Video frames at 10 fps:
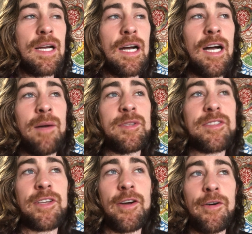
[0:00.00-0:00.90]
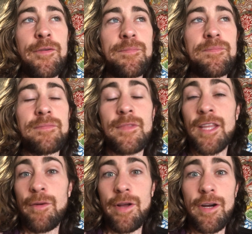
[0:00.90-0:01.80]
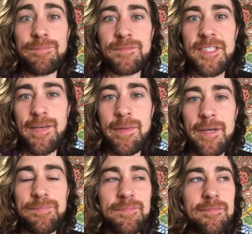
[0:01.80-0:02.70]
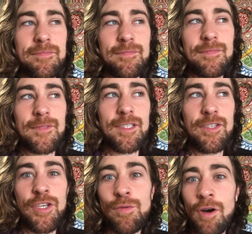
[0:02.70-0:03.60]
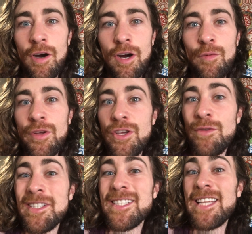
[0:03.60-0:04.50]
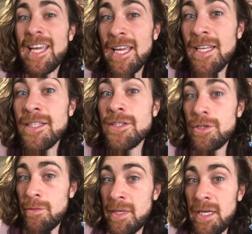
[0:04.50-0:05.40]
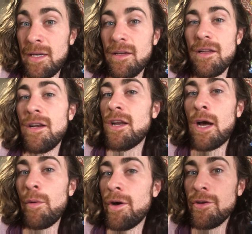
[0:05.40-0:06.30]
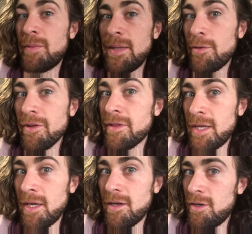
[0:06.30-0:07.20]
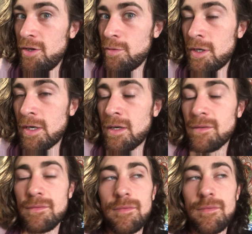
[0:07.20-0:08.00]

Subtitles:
And so there we are. Tidbit. You are what you intend to be, not what other people think you are.